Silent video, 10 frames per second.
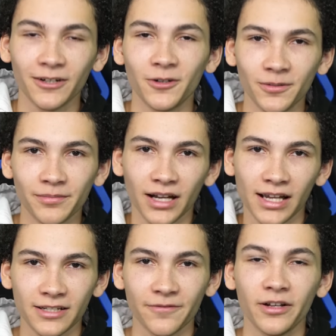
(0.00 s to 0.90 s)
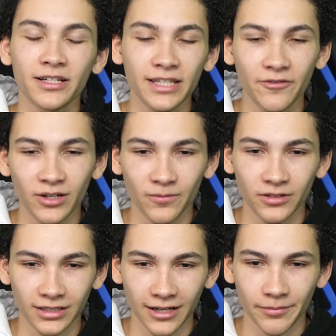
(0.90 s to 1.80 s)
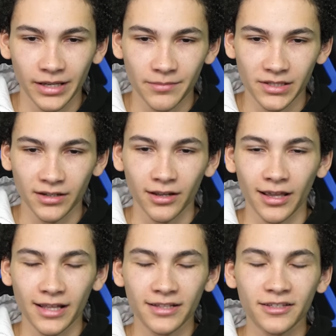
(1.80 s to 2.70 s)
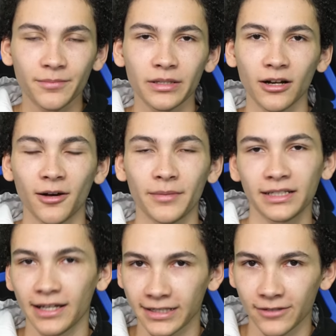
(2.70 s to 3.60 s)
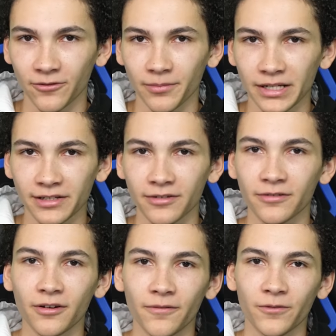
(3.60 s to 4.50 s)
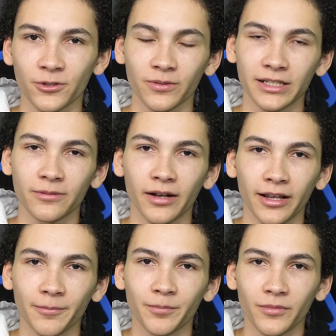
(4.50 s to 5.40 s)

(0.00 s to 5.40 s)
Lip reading: get a home, I had to finish saving up for the down payment and submit all my tax information for 2020.